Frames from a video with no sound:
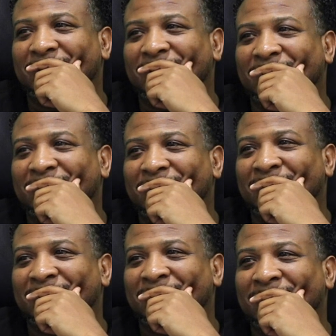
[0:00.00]

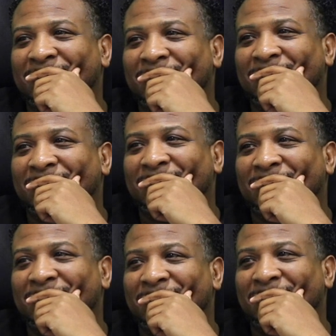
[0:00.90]

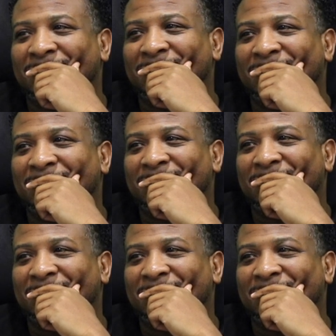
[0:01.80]
This person isn't speaking.